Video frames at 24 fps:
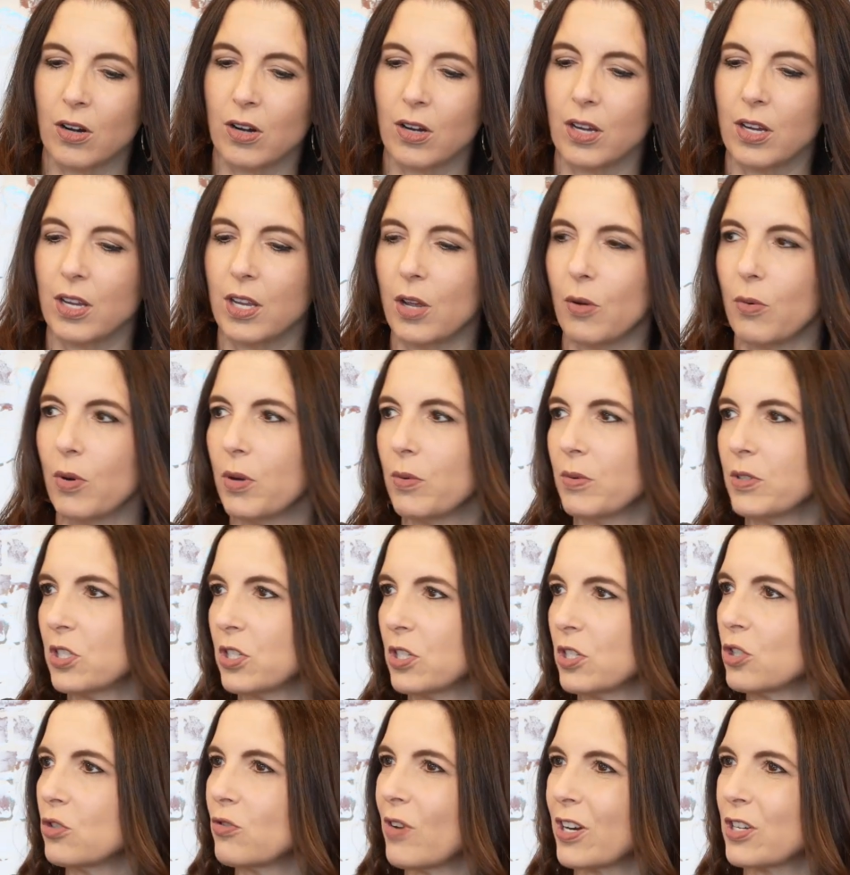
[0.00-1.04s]
it was
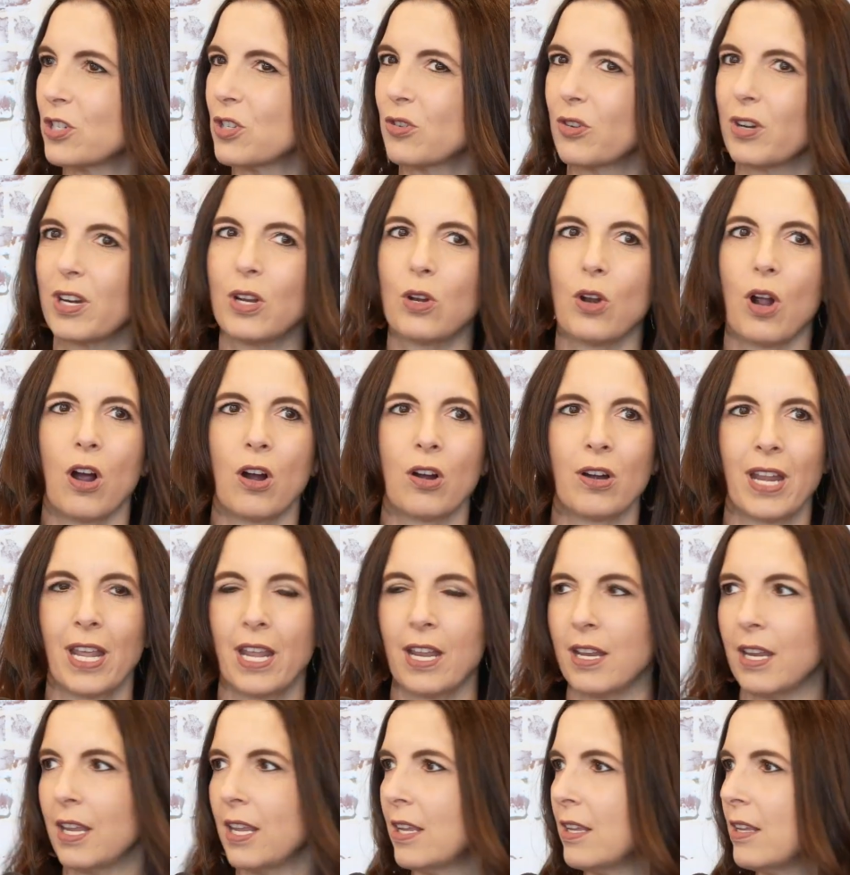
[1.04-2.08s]
just structuring our
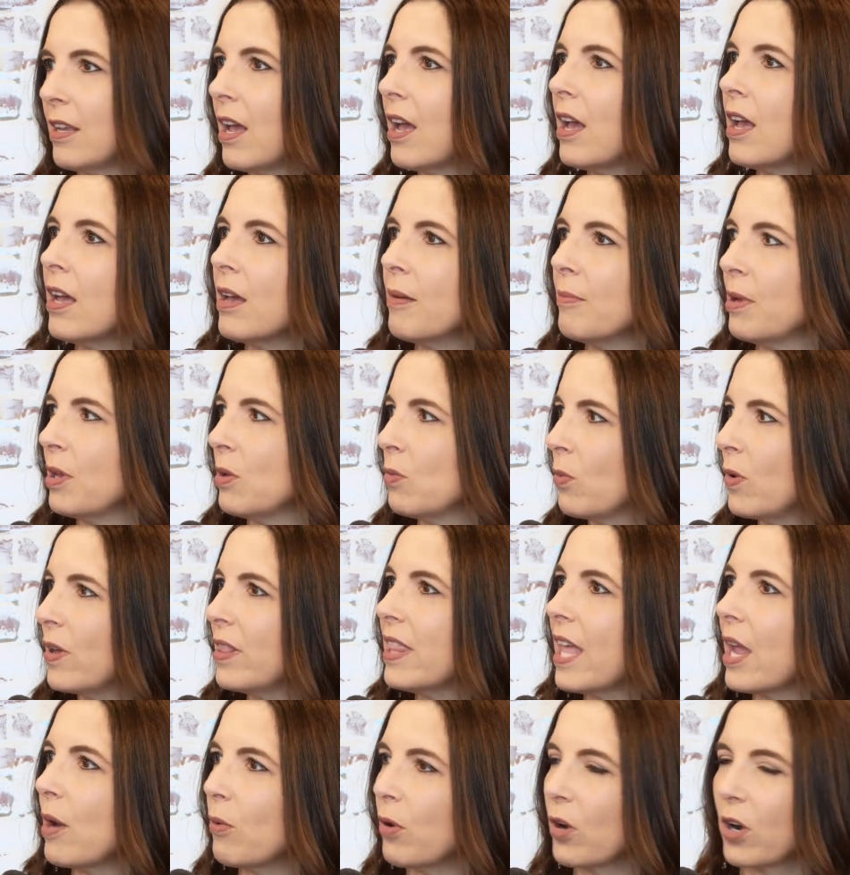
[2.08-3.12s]
nanny and when
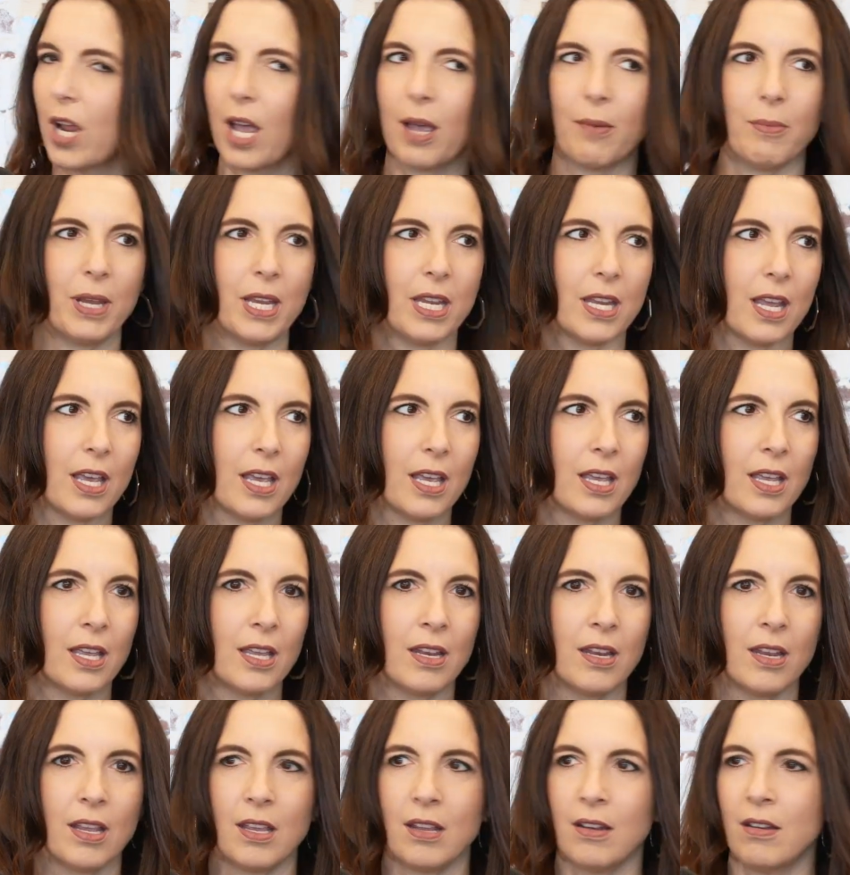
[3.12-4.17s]
they were coming
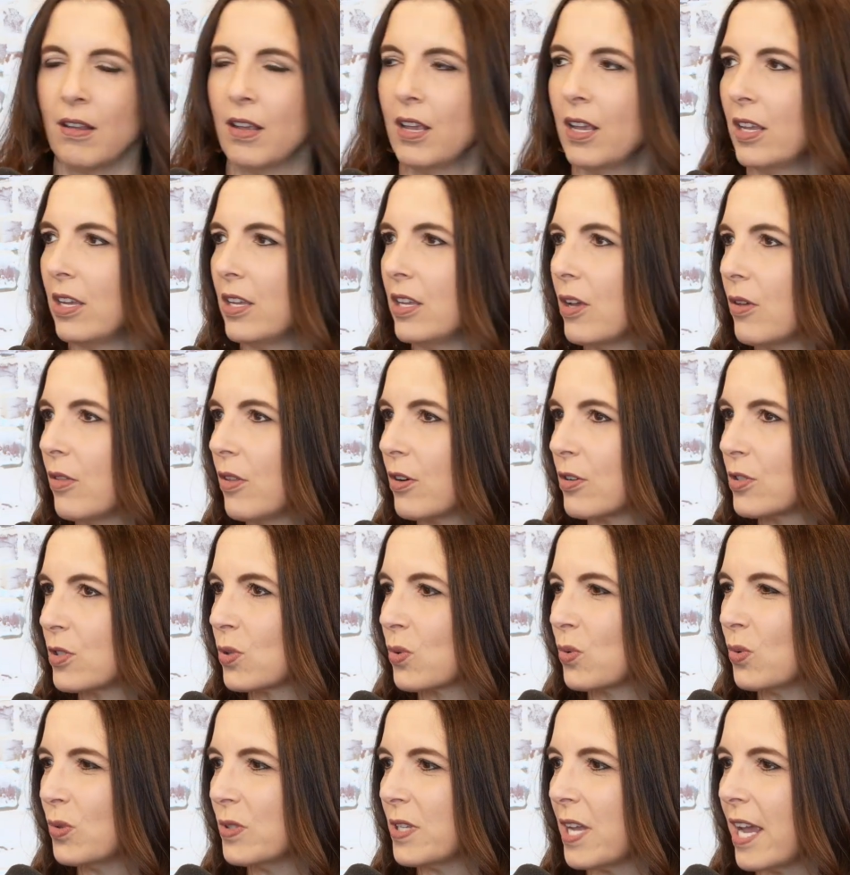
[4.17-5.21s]
in and, their
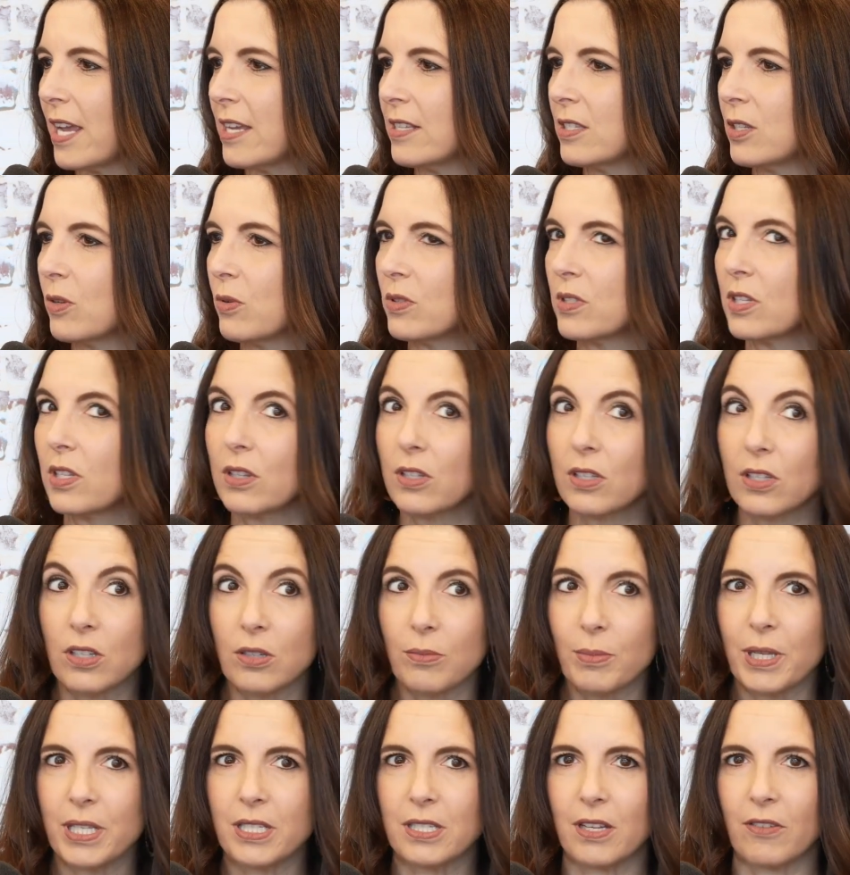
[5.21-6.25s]
school day. So it was a little
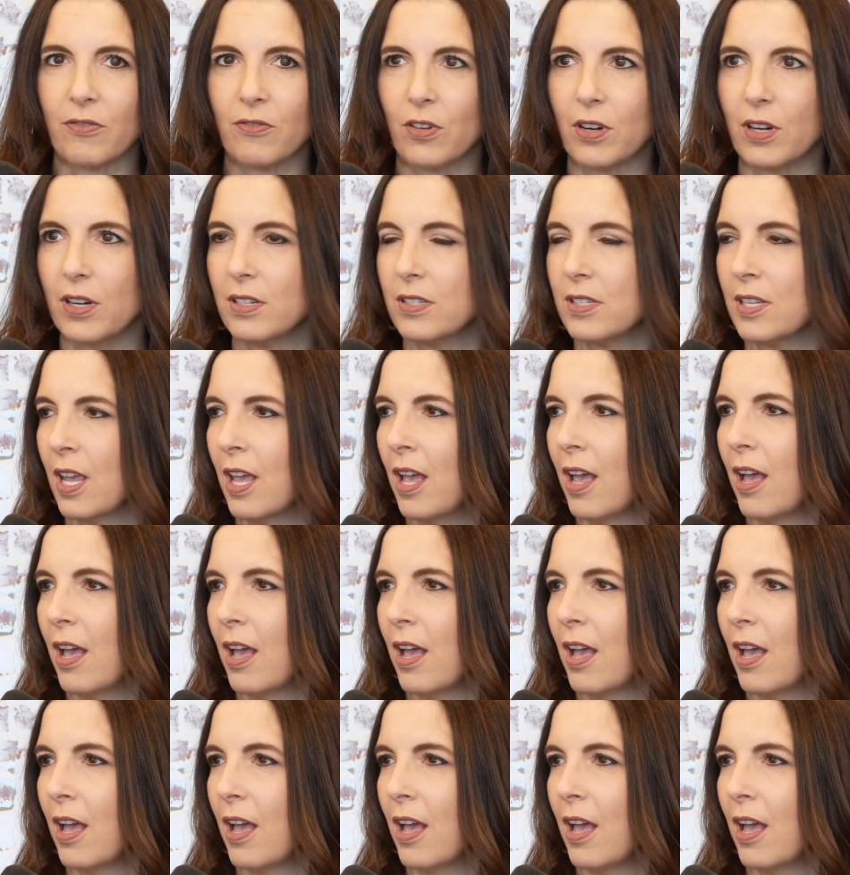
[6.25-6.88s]
bit different.